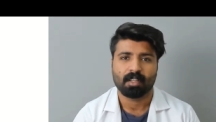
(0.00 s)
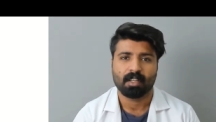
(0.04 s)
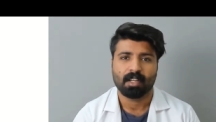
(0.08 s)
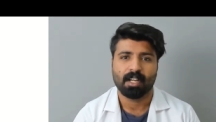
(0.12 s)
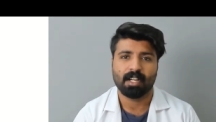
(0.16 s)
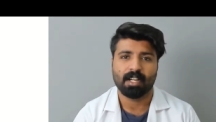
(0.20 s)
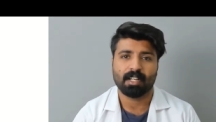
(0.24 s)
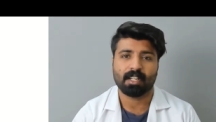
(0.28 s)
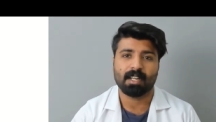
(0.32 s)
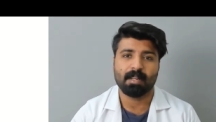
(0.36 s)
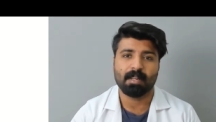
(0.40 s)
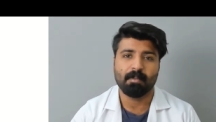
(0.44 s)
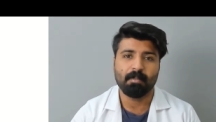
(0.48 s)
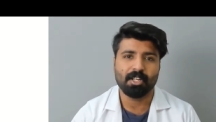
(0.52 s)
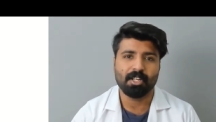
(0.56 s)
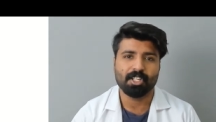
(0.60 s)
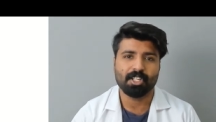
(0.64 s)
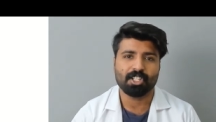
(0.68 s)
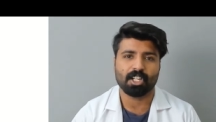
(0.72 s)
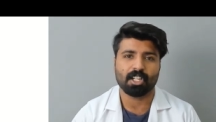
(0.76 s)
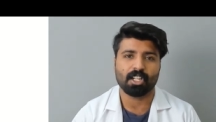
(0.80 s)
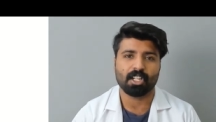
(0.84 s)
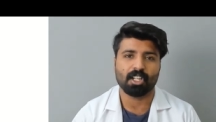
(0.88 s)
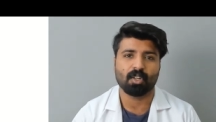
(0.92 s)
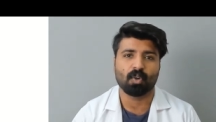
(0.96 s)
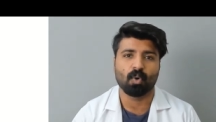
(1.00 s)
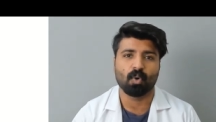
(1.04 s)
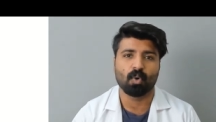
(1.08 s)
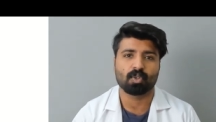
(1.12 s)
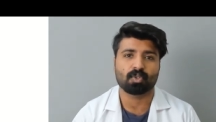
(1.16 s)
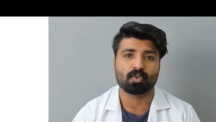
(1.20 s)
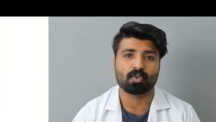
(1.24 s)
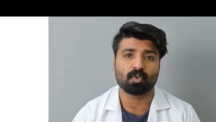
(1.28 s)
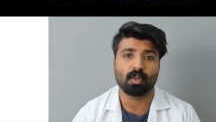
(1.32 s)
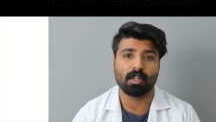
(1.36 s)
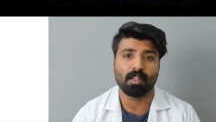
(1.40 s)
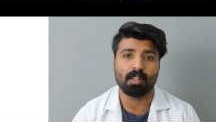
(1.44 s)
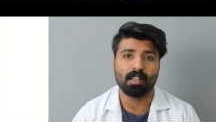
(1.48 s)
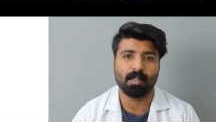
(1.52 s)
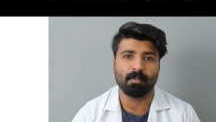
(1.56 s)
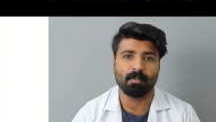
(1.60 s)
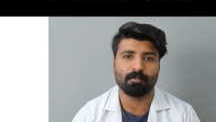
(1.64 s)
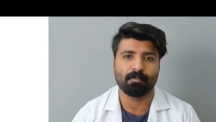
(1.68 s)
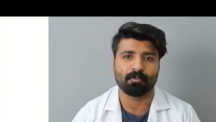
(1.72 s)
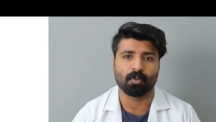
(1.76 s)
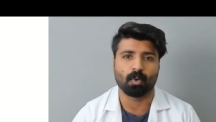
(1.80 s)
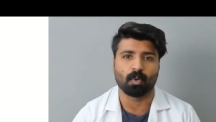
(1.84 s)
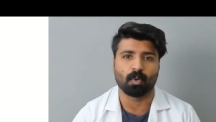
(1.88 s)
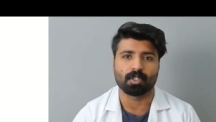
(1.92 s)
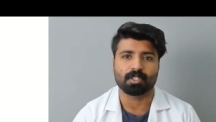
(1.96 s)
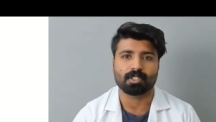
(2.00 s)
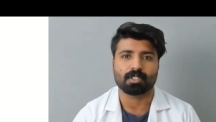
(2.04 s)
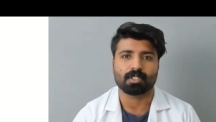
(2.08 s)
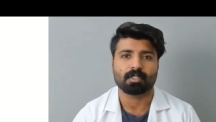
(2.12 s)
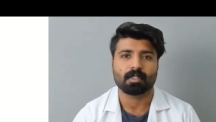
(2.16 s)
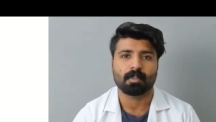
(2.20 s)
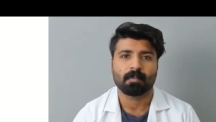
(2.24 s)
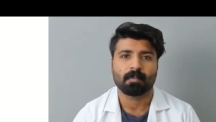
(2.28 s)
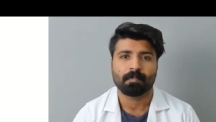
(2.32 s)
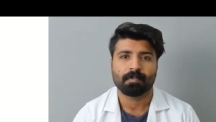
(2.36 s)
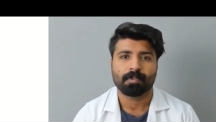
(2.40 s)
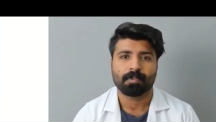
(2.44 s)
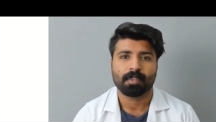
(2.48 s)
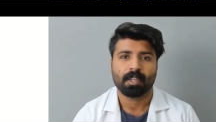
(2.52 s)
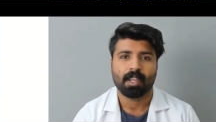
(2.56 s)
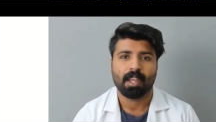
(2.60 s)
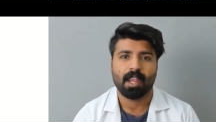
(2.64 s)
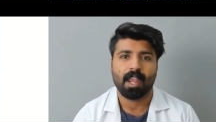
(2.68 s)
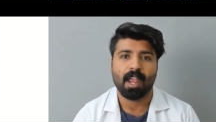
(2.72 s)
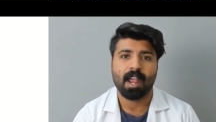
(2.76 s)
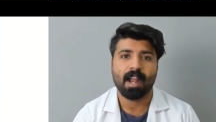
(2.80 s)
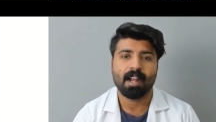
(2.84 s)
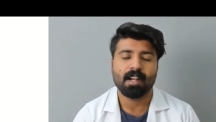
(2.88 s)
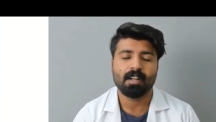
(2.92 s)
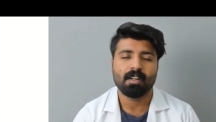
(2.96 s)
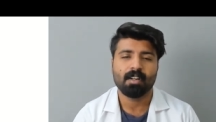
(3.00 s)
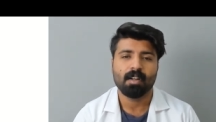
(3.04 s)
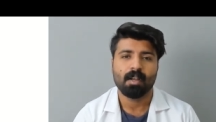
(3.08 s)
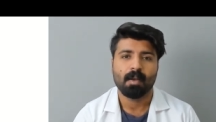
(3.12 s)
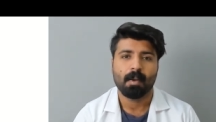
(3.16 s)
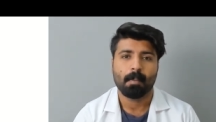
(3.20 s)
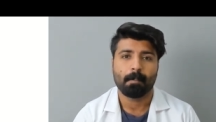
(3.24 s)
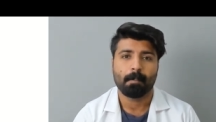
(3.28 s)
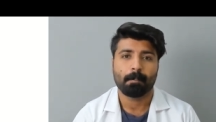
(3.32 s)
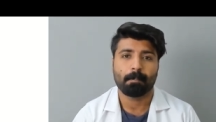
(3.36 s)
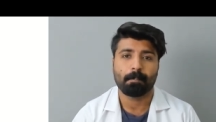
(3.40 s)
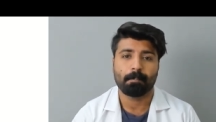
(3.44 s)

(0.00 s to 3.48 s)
It immediately goes to your lymph nodes. And